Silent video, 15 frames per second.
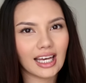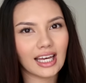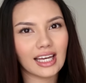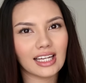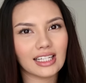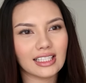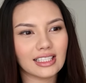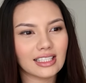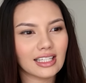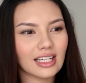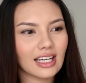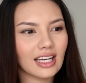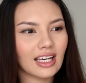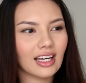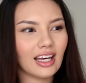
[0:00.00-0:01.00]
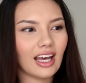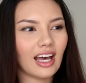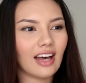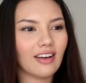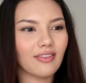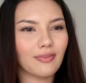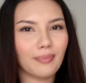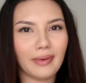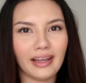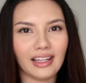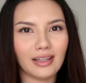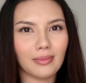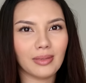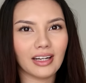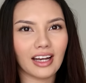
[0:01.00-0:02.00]
and have
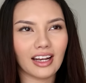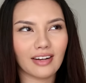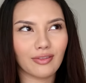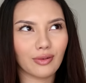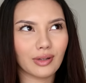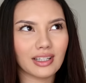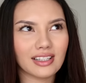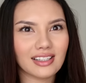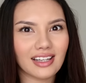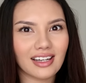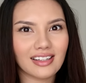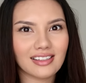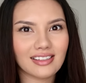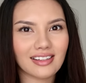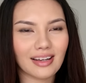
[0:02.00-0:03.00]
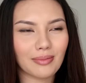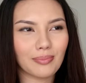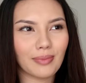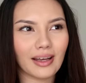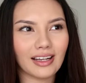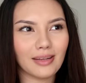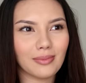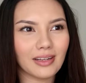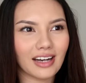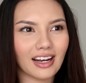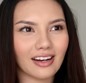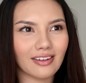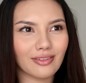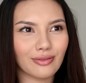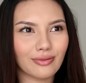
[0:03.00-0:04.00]
barely been out of Queensland. Like barely been
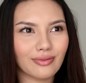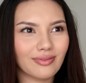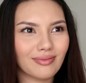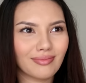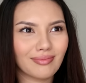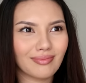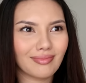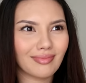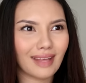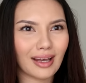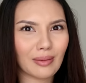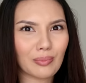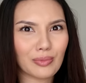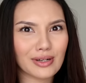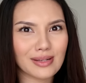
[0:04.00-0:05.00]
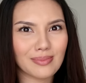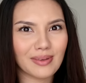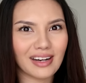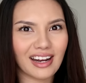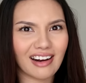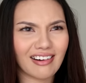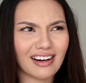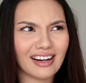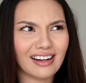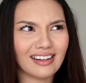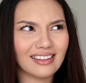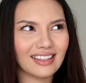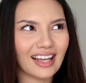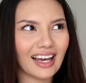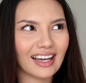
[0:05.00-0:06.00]
out of like Brisbane
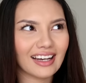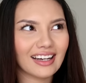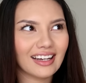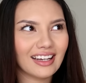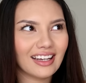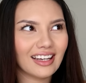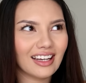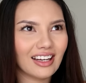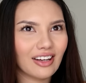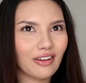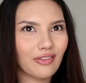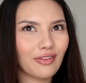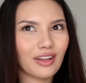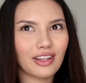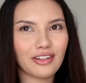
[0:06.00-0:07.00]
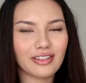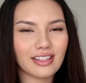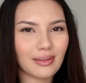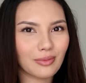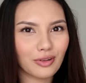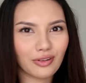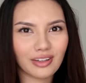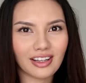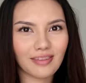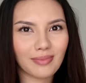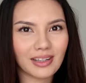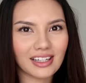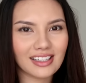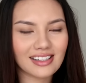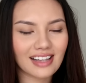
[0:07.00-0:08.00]
area. Like furthest up north I've
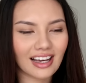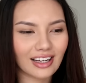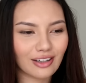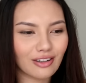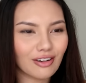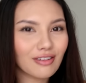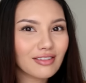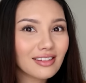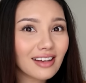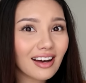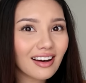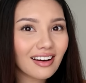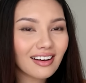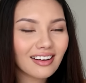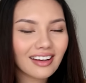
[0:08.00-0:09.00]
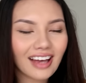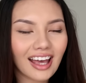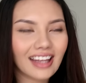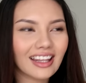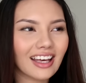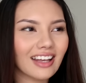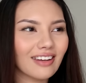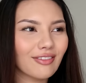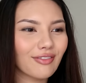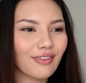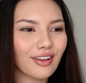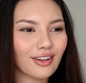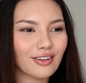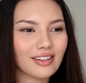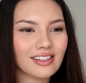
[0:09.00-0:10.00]
been is like Noosa, and then
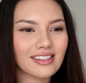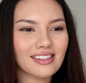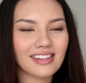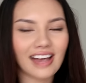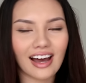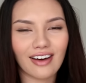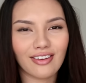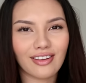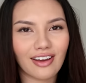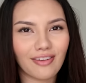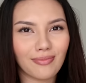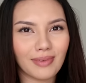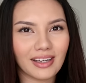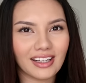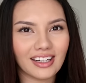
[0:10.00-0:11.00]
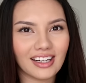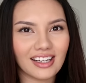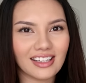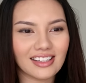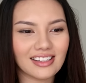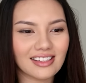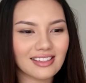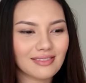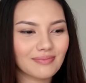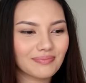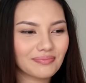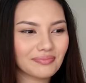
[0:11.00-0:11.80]
furthest south I've been is